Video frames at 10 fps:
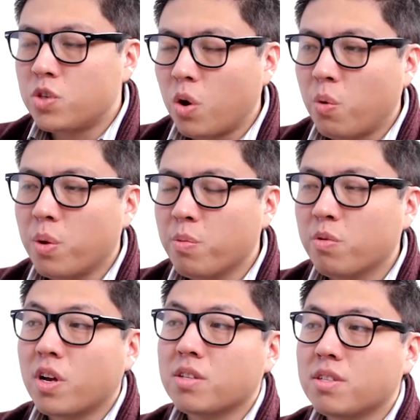So we
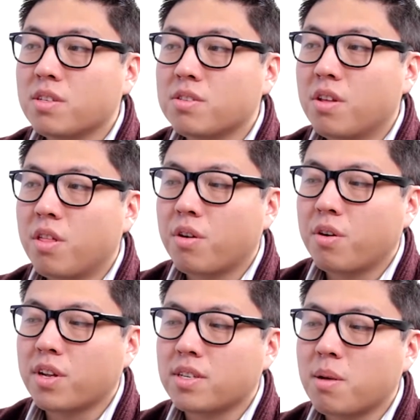moved on to this
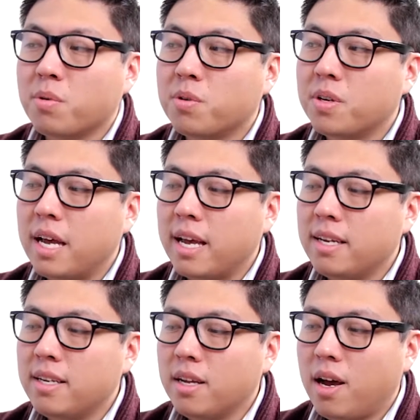third example,
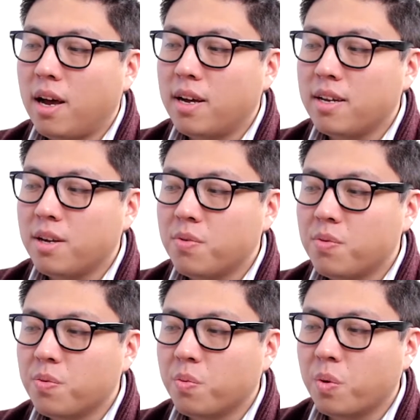and
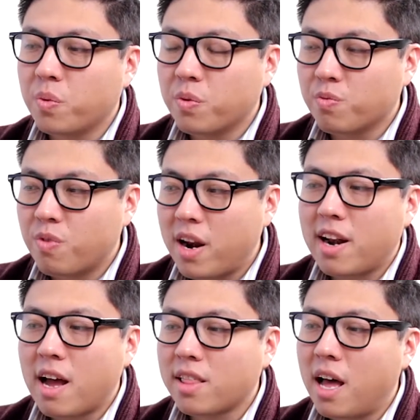when we read
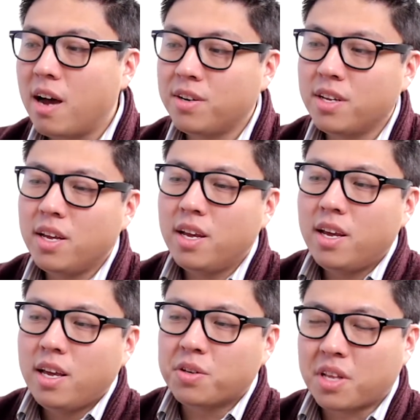it out loud,
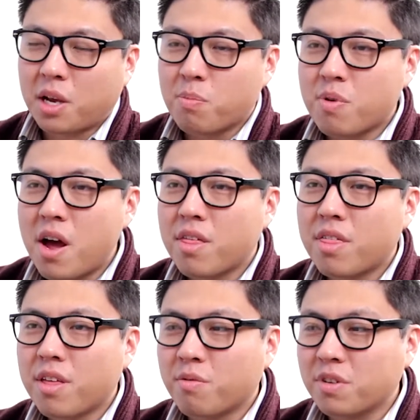it was like a
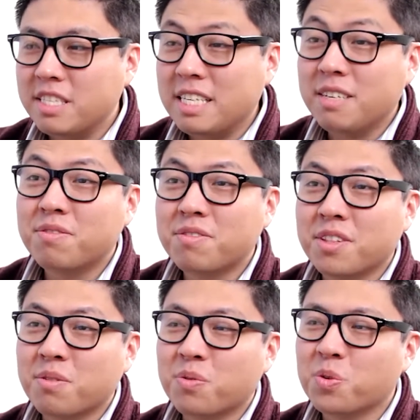breath of relief
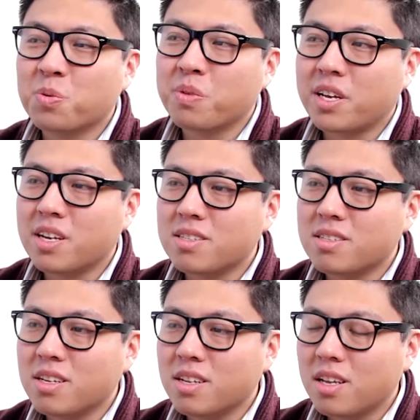in the room,
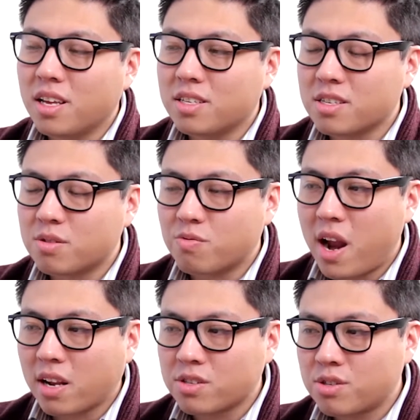because it just
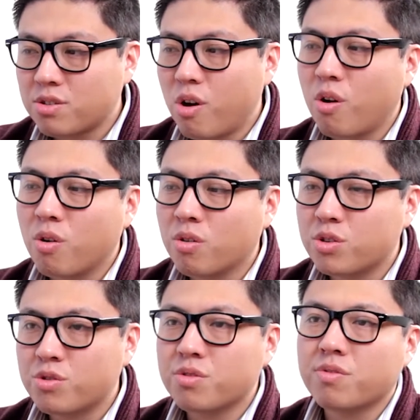rang so
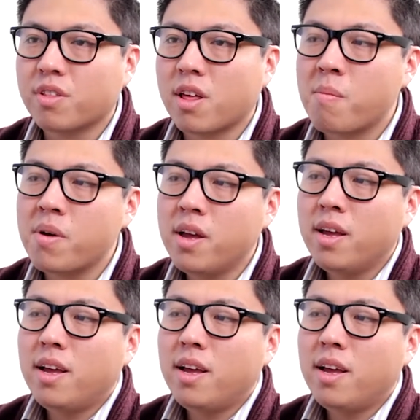true for them.